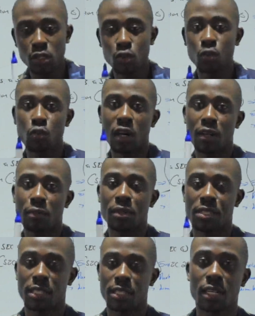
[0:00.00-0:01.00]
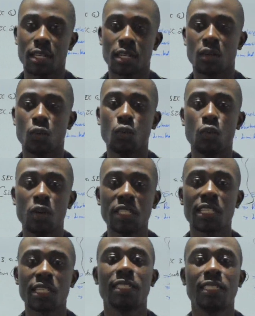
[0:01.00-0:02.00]
do one mistake, which
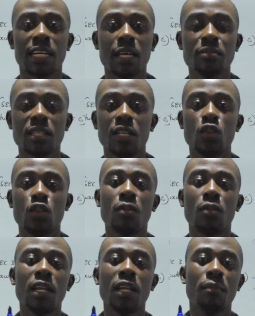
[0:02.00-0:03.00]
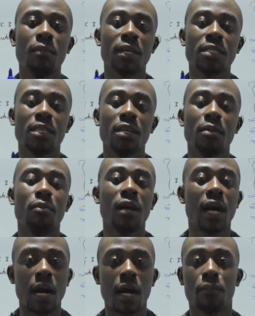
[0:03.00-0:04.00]
at times it normally messes them
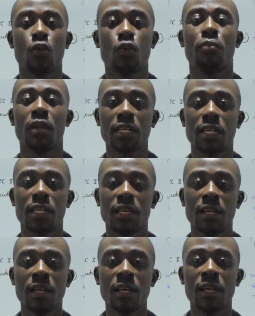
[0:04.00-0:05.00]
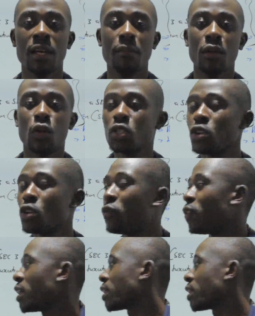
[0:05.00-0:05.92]
up completely. Because you'll find